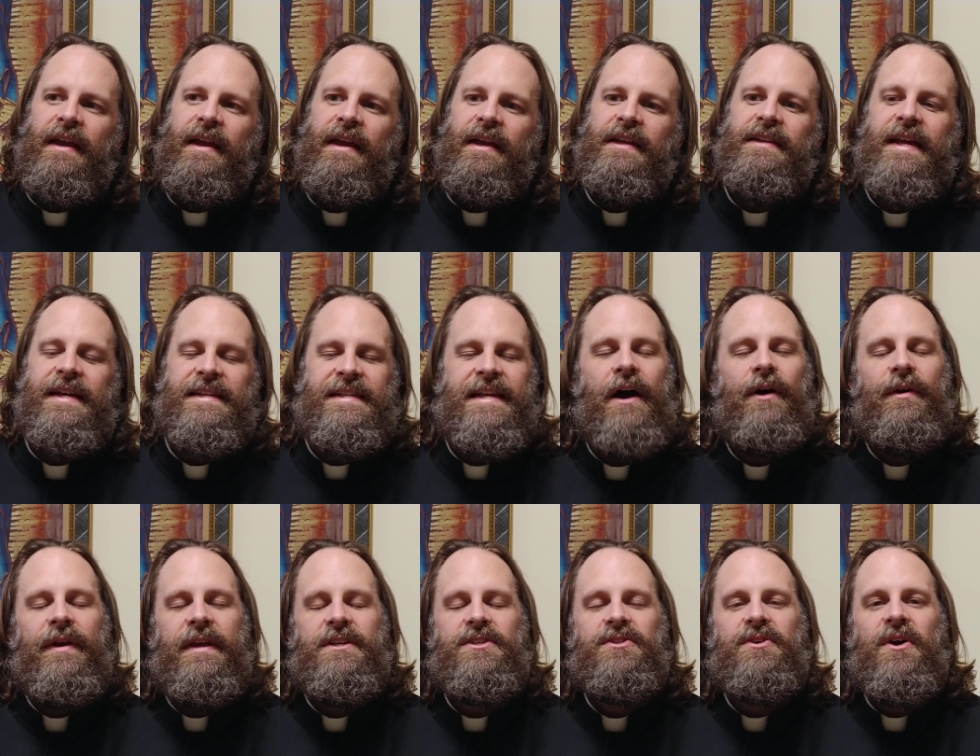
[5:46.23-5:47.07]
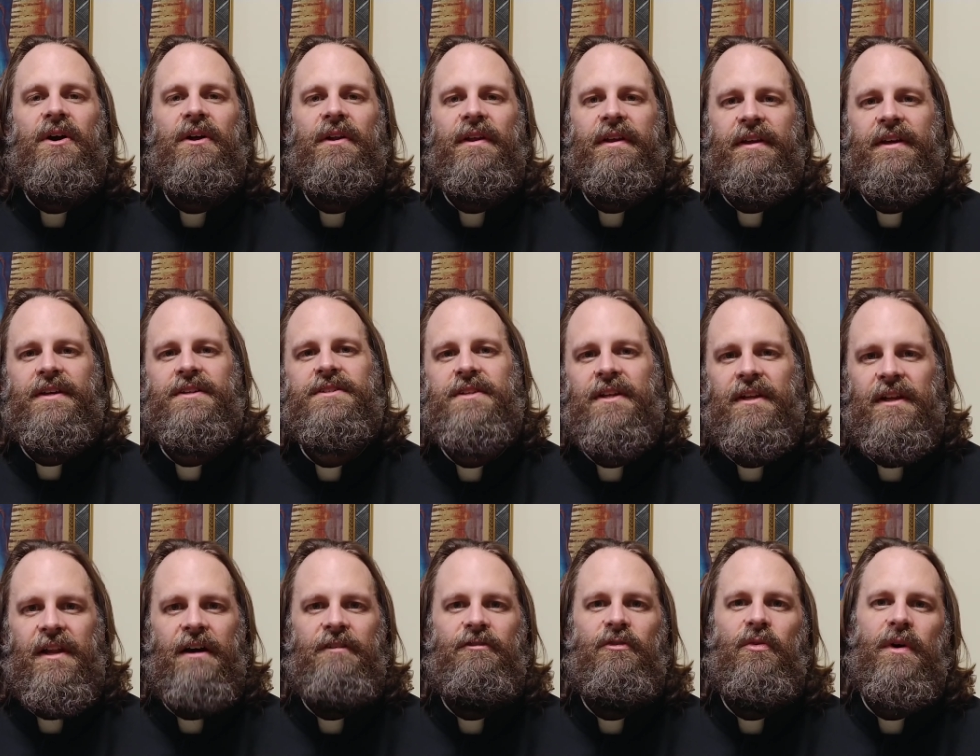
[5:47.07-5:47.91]
And that's how He's calling us to
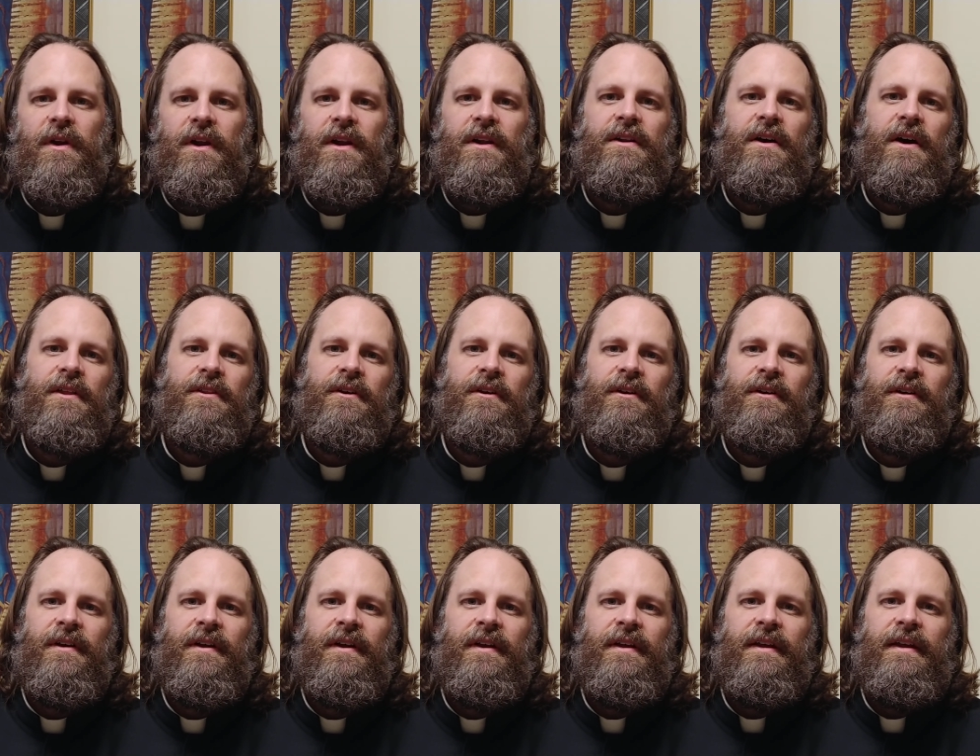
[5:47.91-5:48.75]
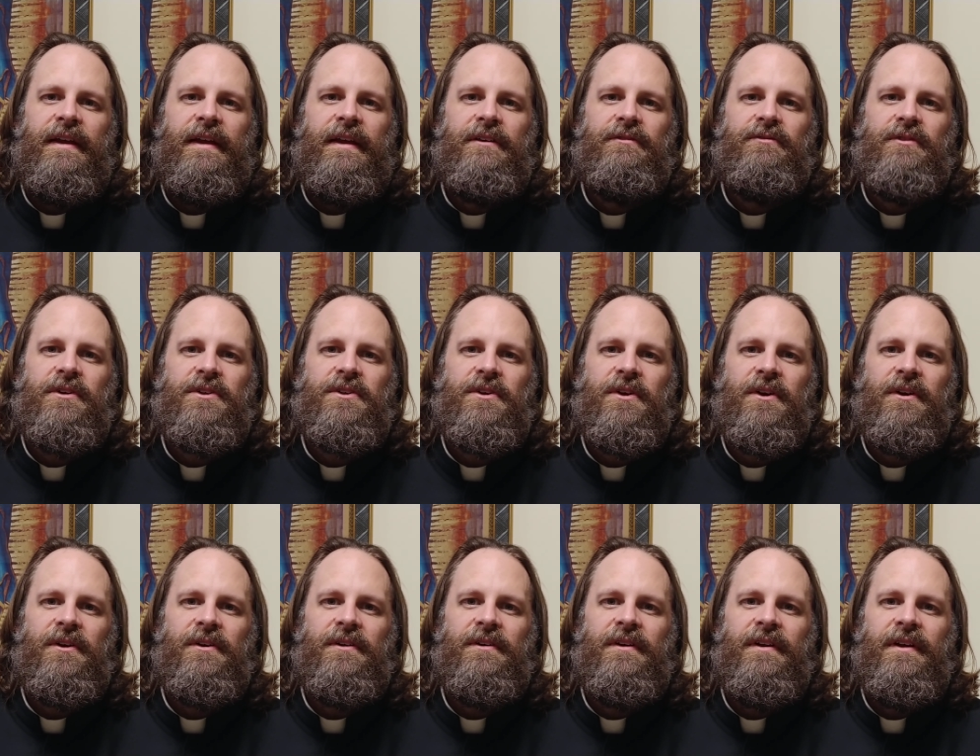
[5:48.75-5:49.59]
love one another in
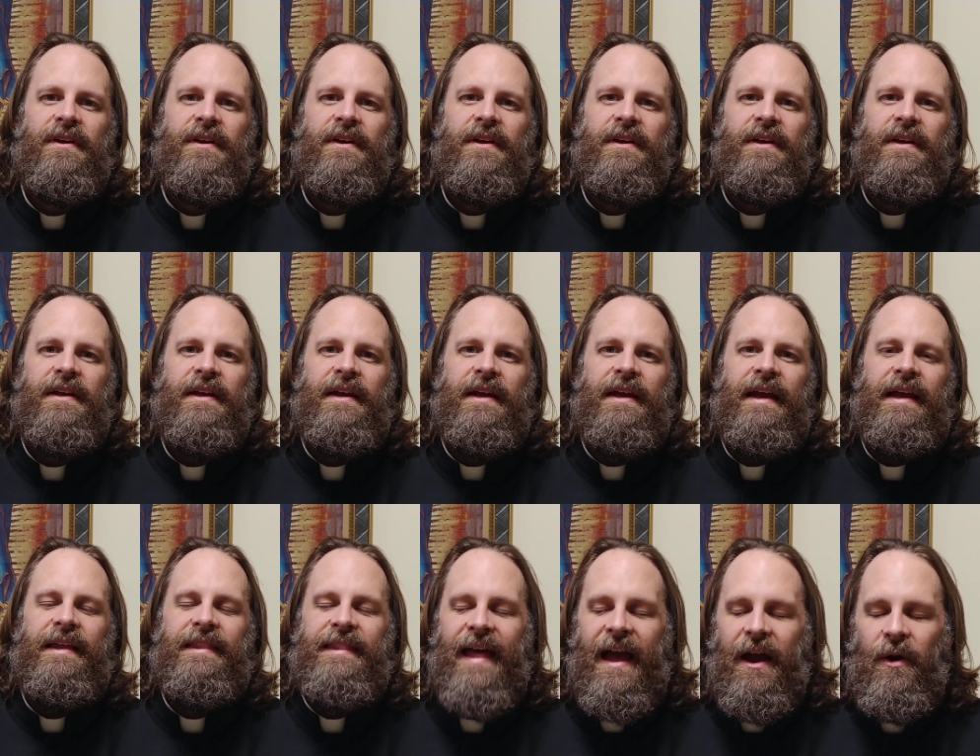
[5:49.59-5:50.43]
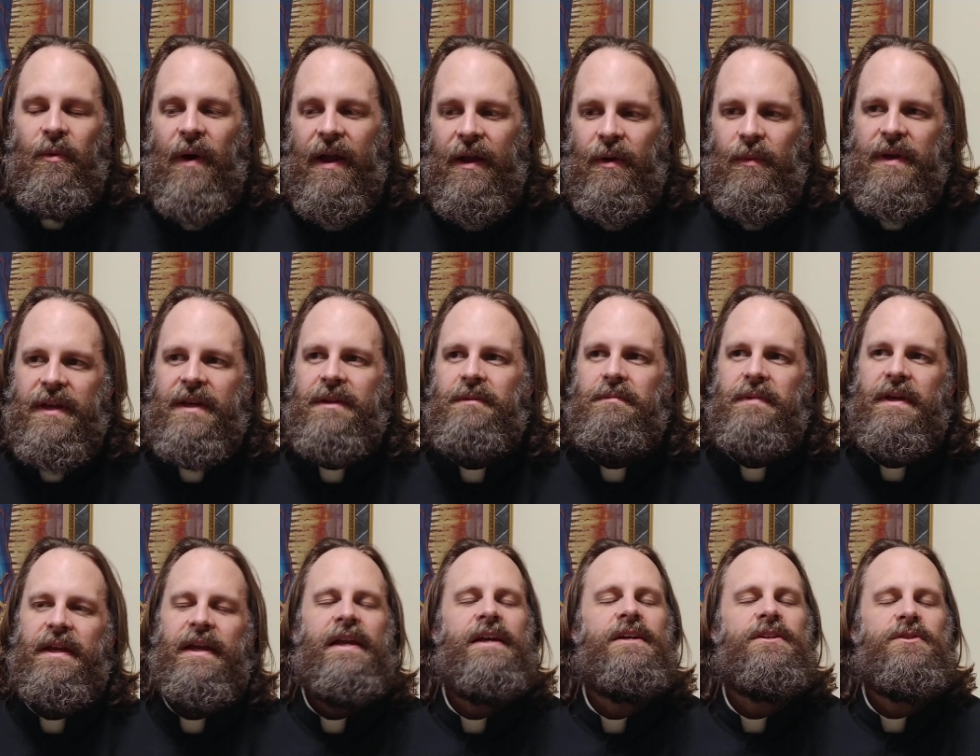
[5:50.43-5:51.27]
return. In that way, we can
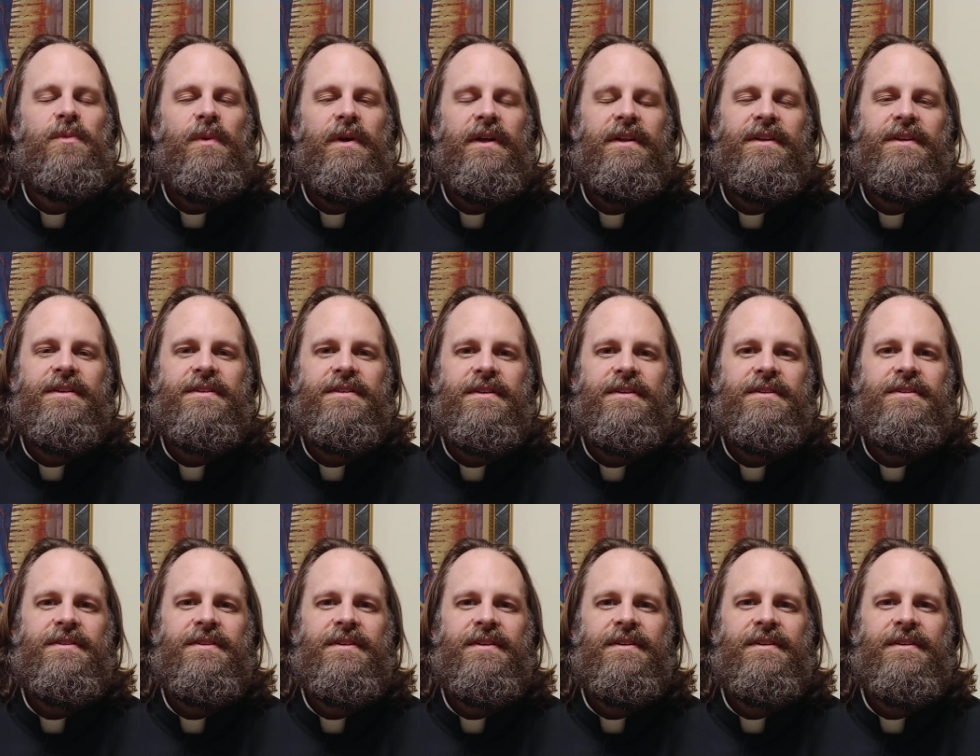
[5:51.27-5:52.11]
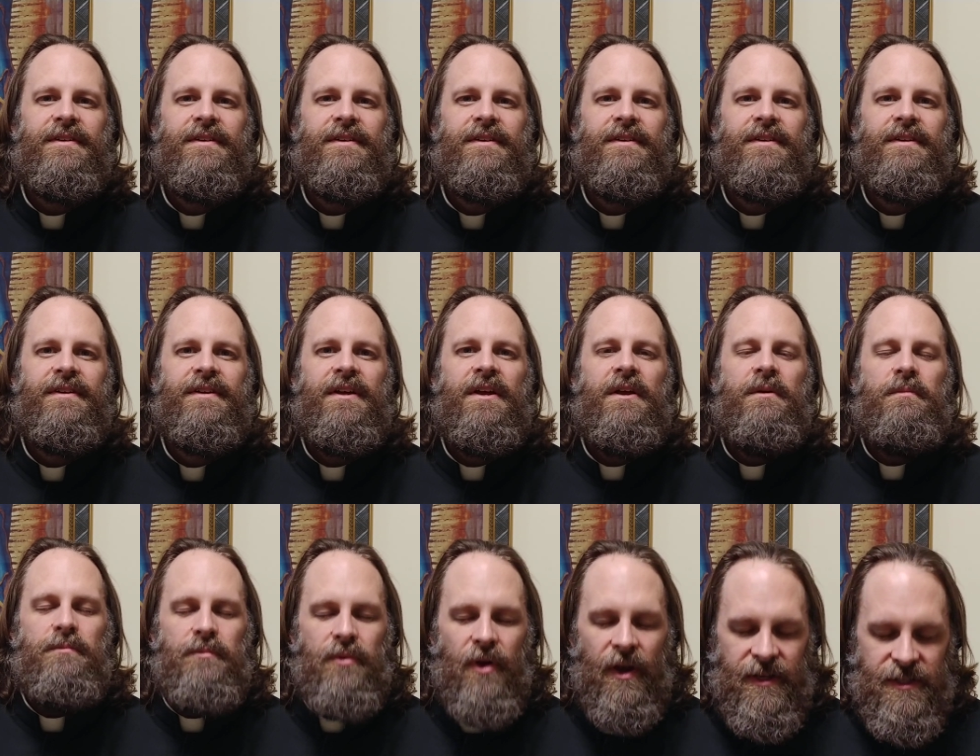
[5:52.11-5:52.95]
be His witnesses.
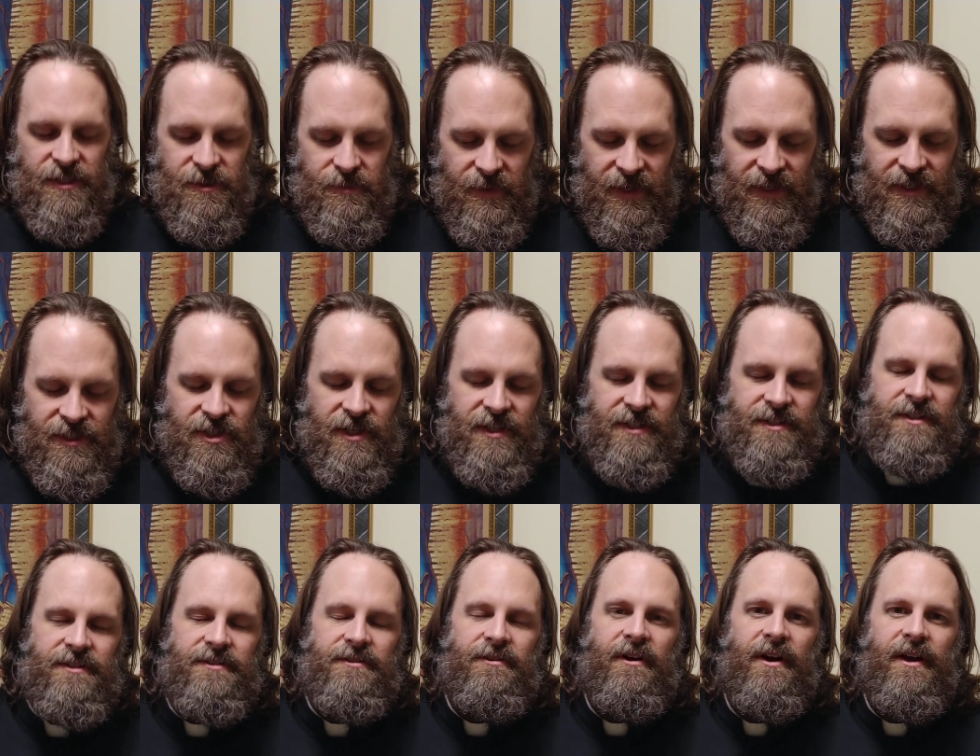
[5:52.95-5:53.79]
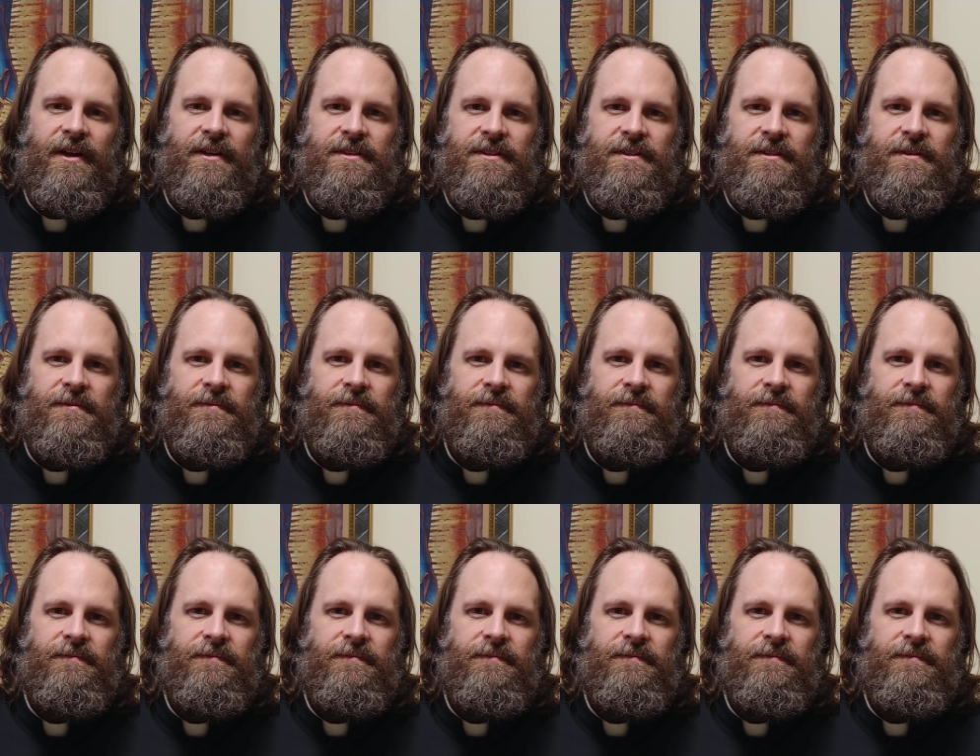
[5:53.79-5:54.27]
Praise be Jesus Christ.